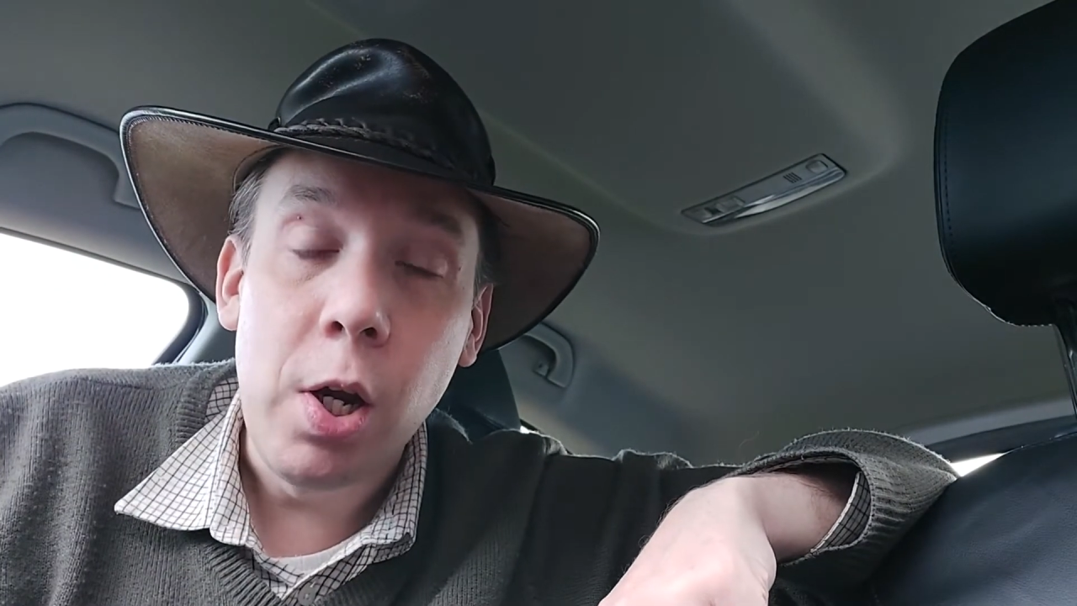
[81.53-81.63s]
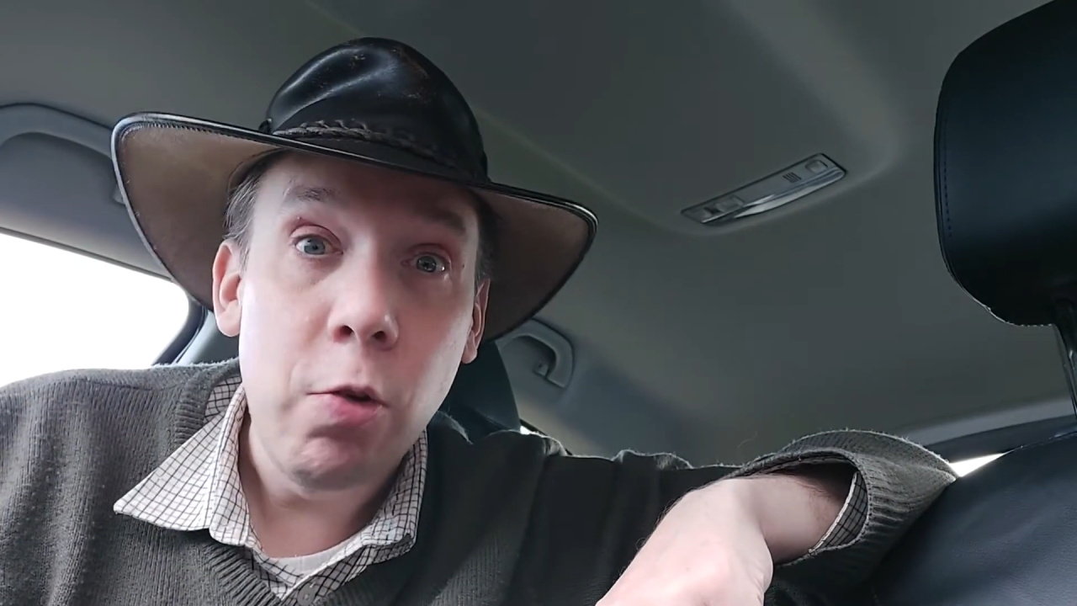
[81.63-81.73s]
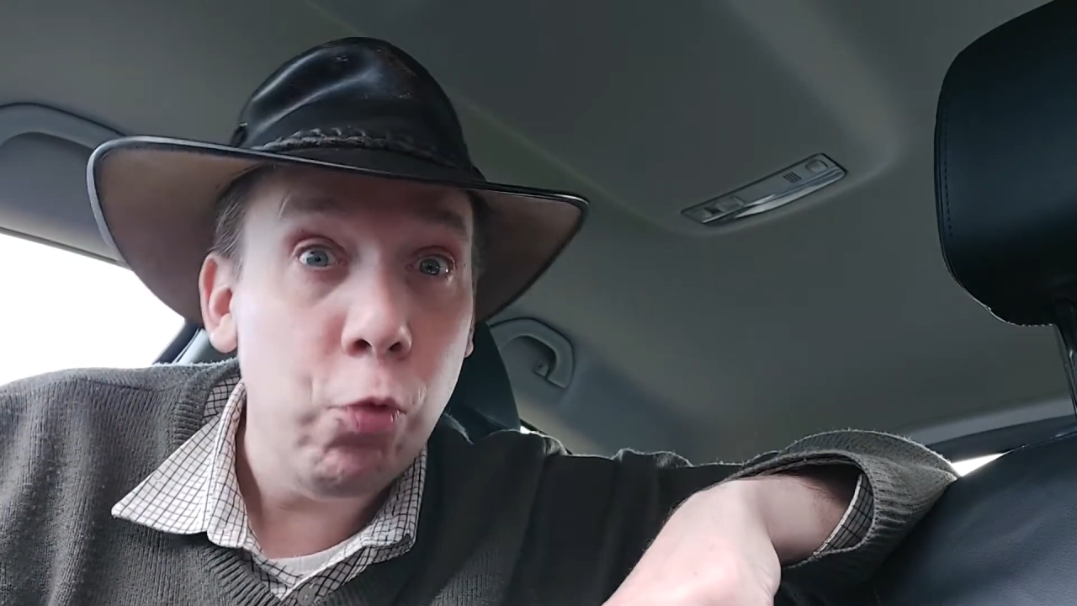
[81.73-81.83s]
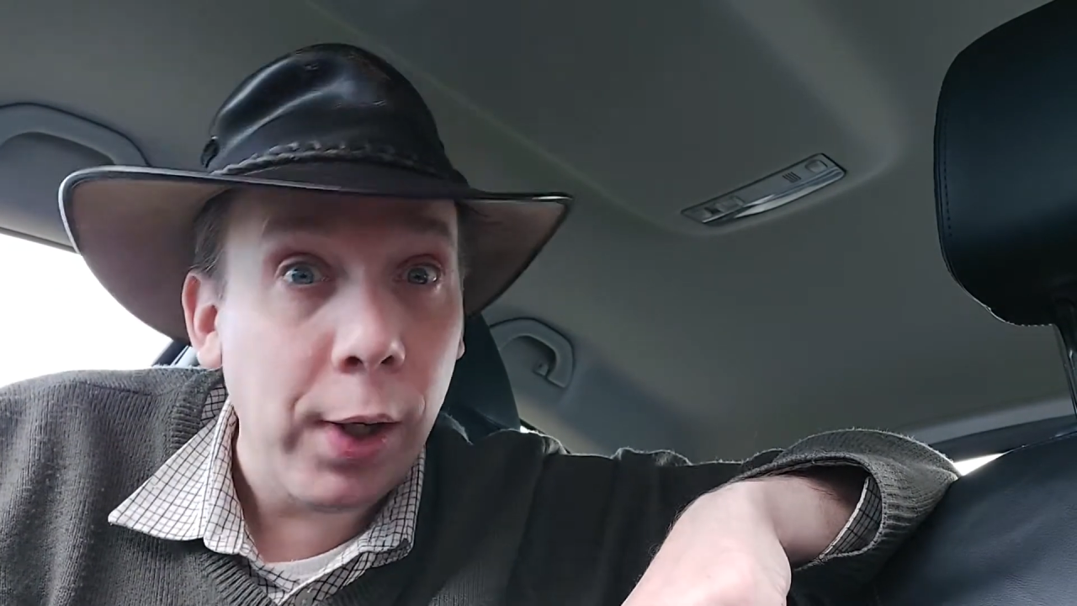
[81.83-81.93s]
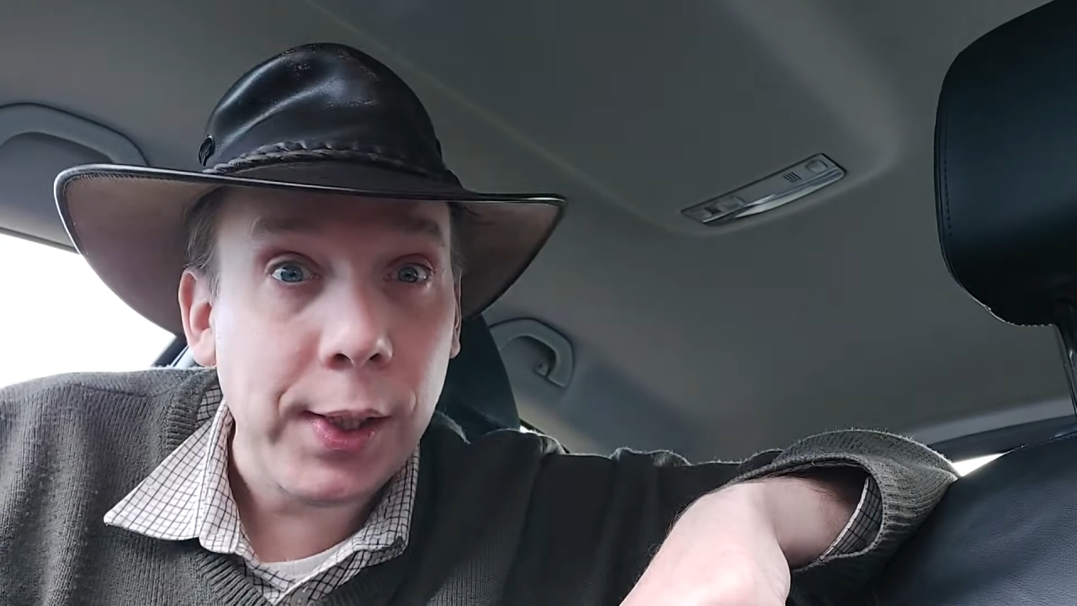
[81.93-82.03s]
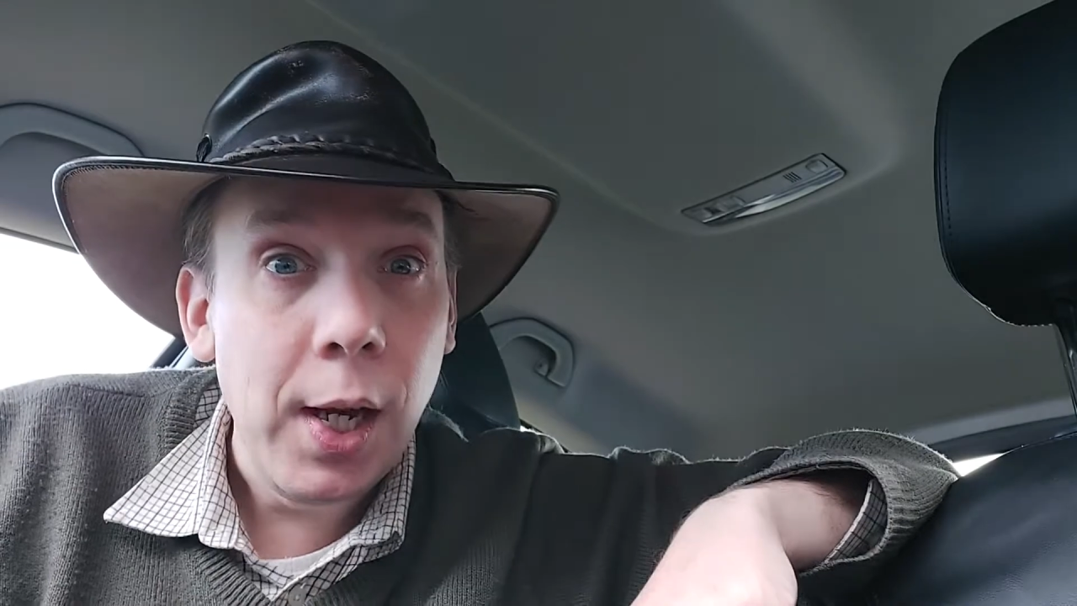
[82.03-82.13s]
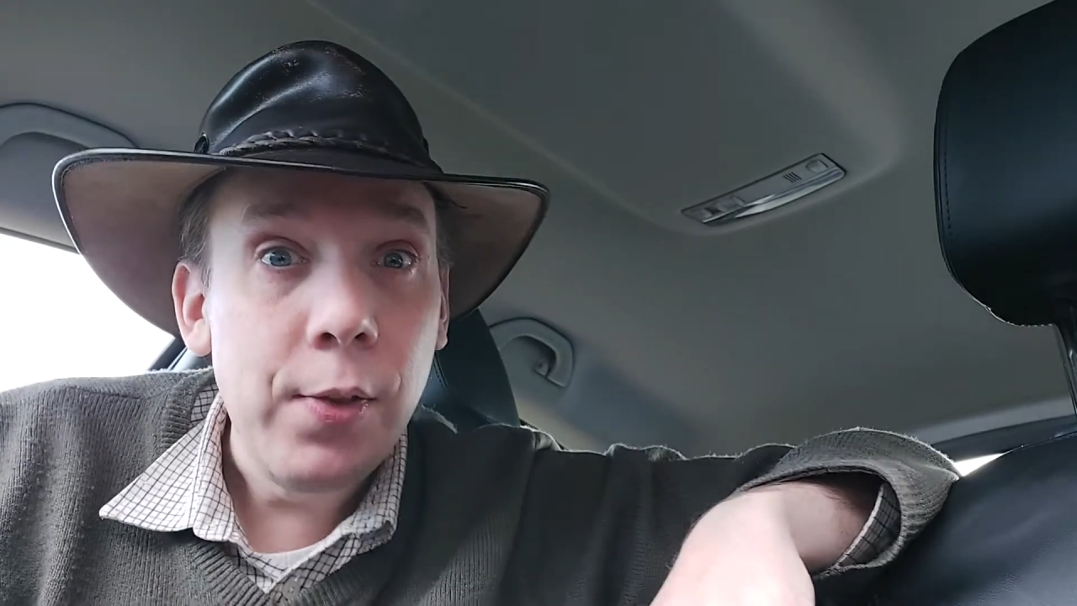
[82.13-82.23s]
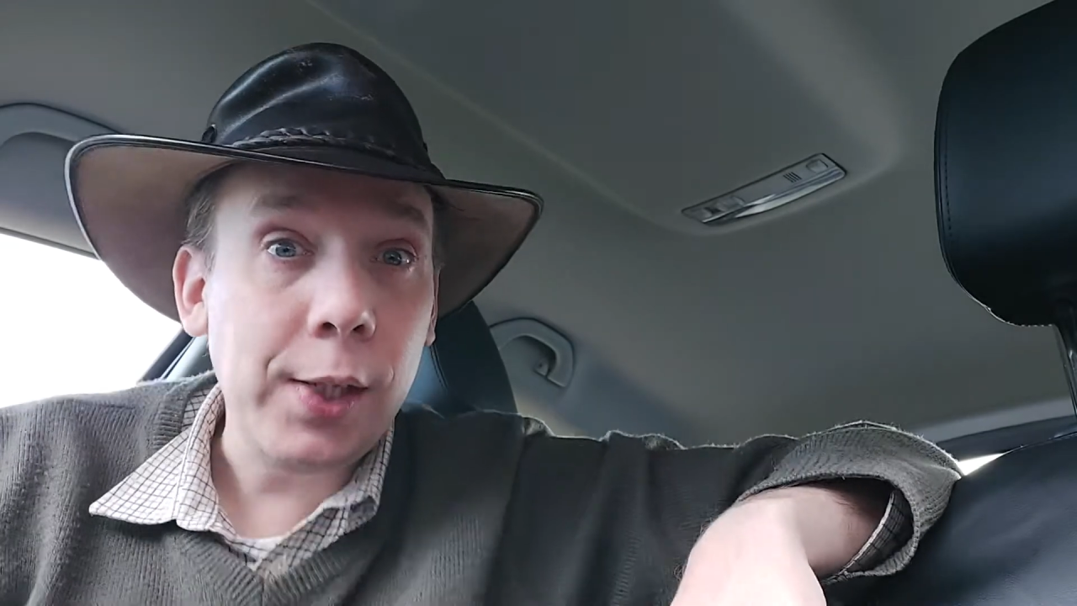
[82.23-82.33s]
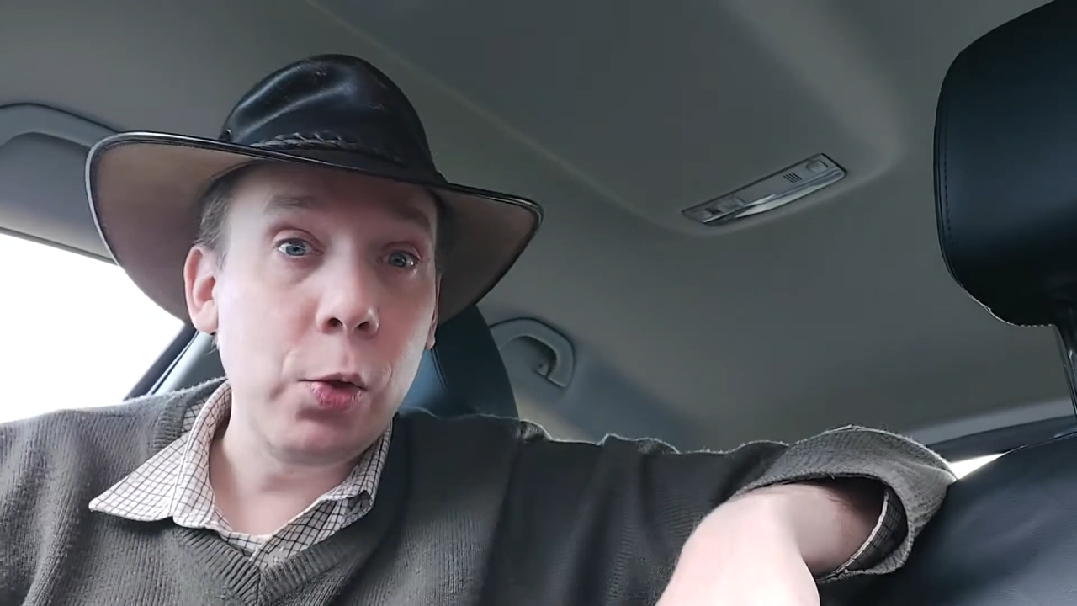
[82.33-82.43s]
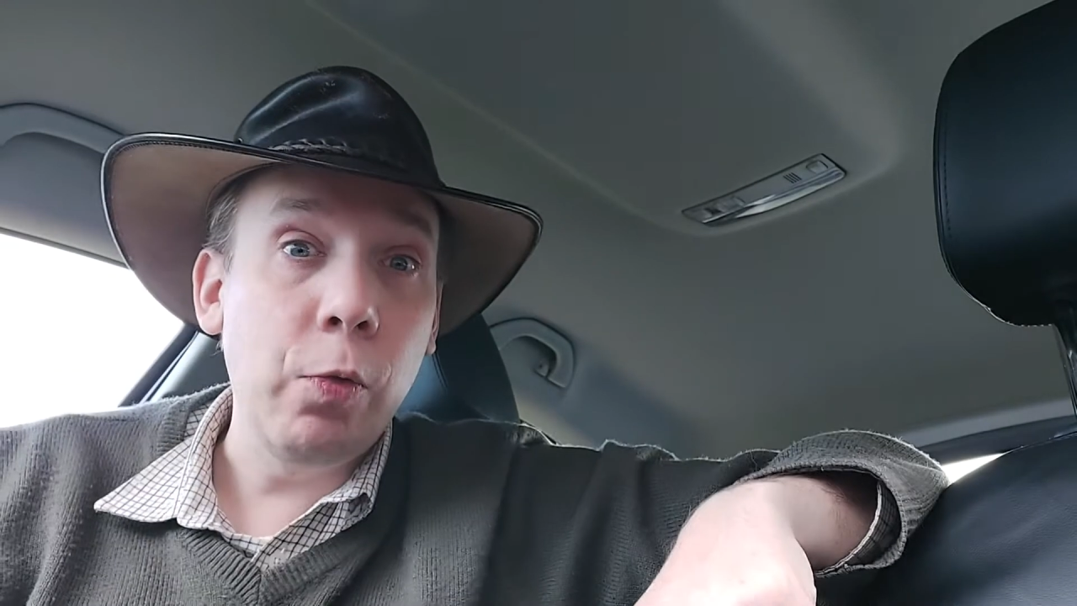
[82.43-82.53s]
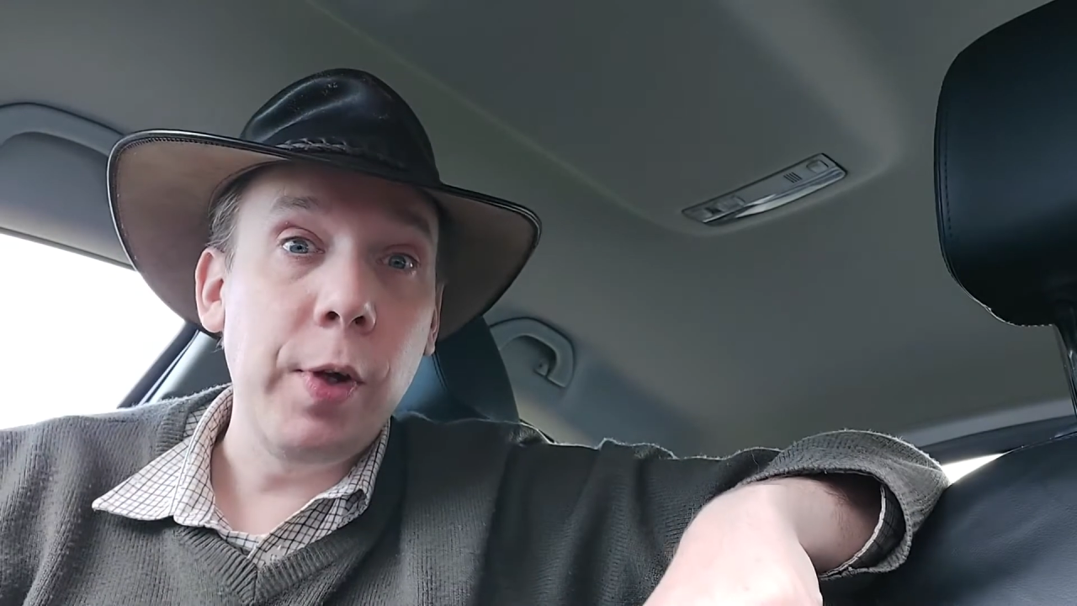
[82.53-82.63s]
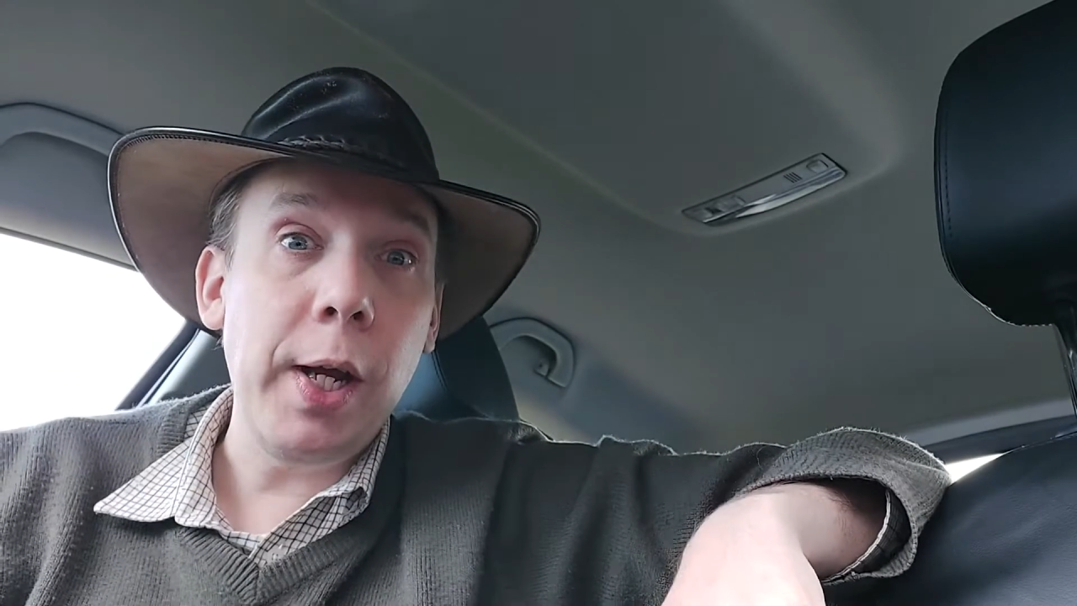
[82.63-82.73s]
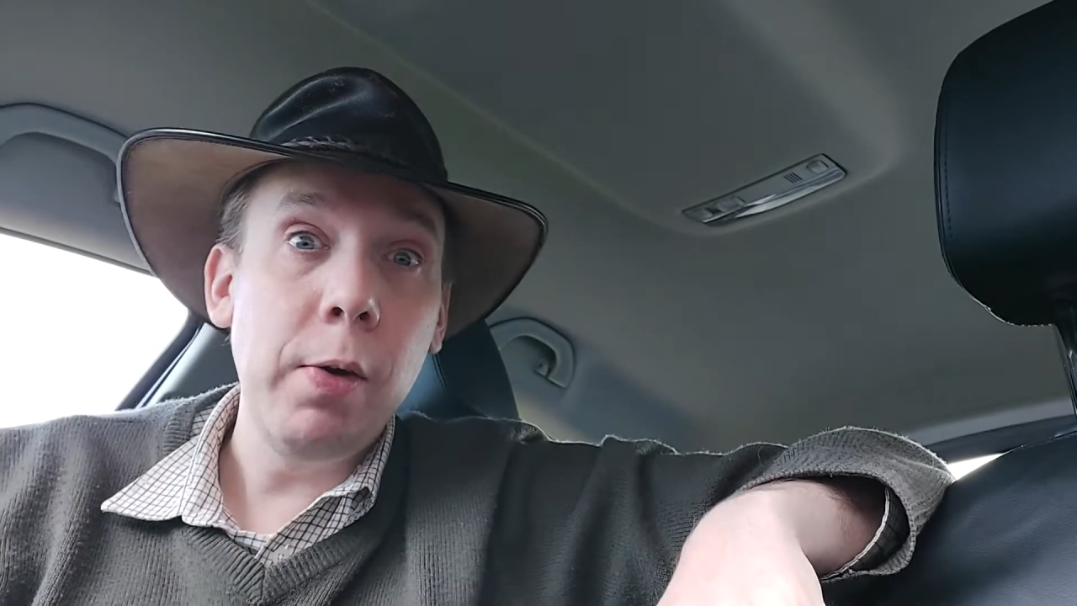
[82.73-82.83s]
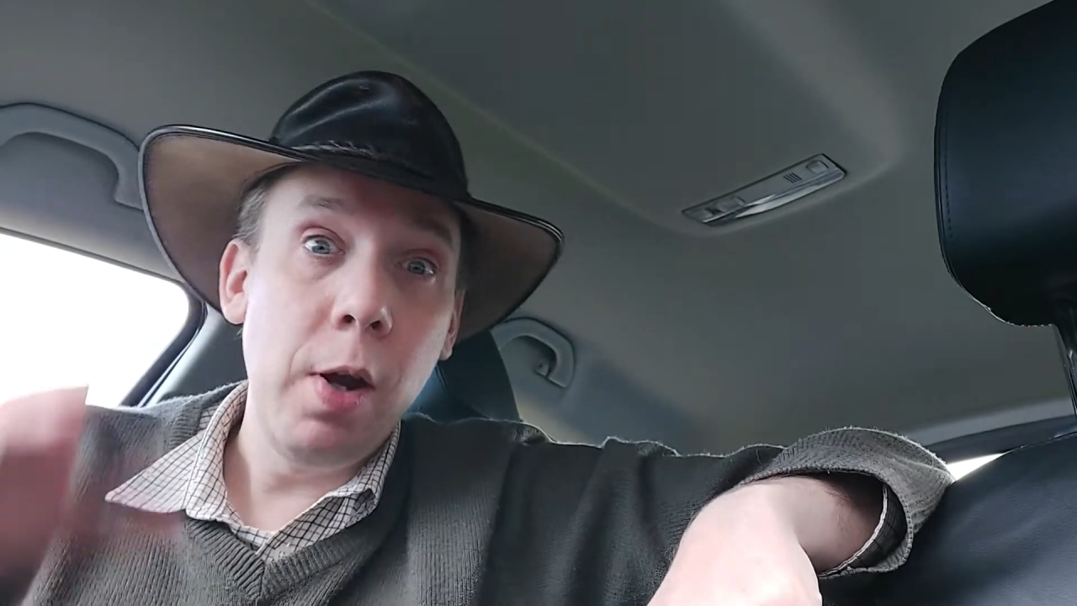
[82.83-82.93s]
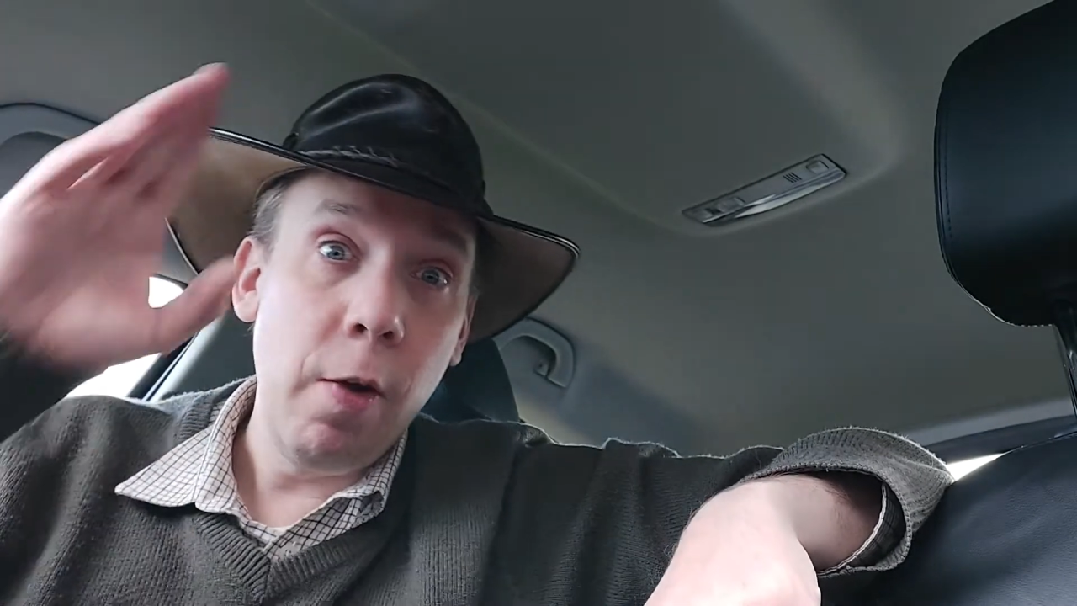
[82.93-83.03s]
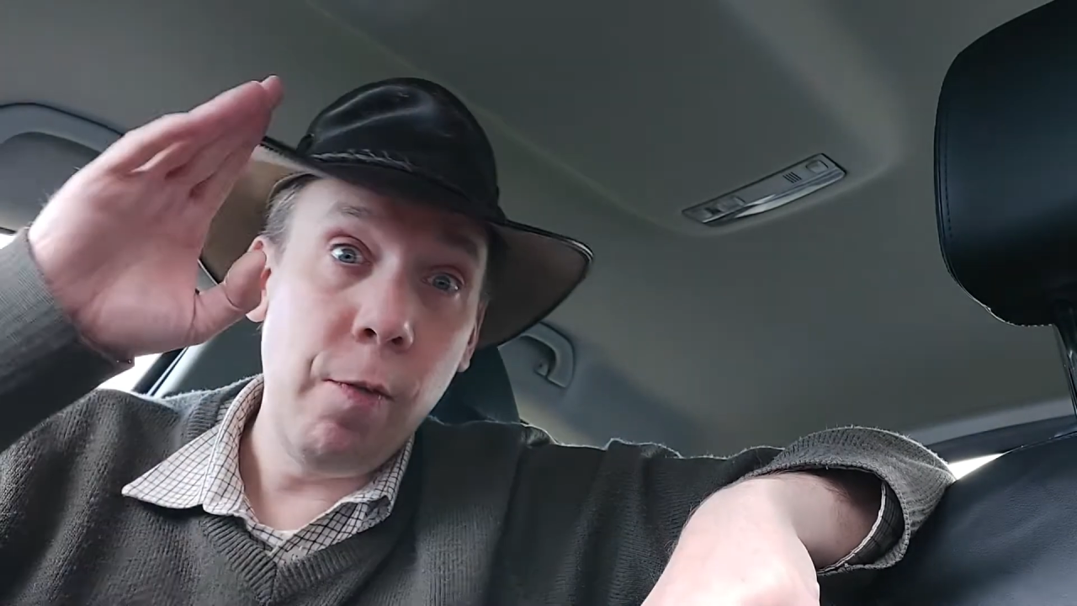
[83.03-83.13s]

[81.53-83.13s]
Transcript: Right, that's all for now.